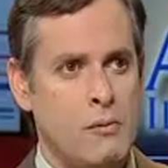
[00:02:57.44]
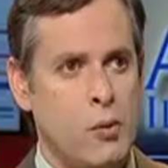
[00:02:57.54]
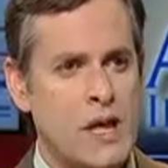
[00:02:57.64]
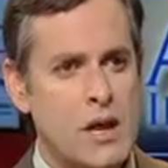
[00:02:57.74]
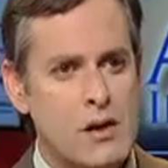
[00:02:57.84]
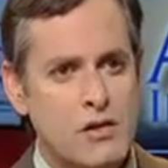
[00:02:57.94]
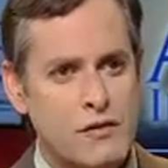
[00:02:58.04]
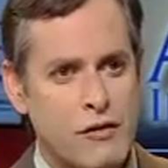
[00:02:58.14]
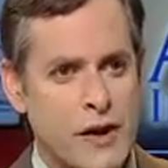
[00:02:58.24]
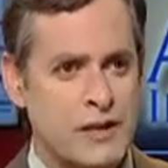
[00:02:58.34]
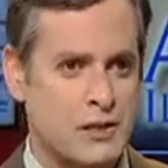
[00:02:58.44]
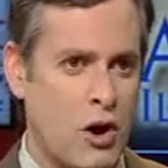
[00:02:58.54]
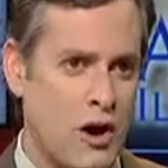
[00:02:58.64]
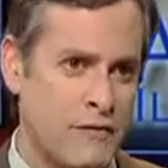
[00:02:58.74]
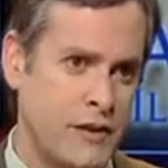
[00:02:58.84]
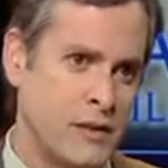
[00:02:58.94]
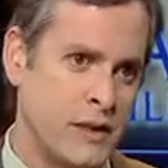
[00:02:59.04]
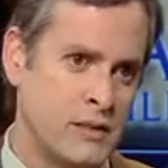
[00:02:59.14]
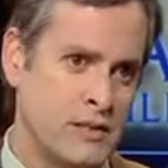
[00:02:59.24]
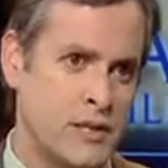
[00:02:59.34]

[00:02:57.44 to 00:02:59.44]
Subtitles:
We hear the phrase often in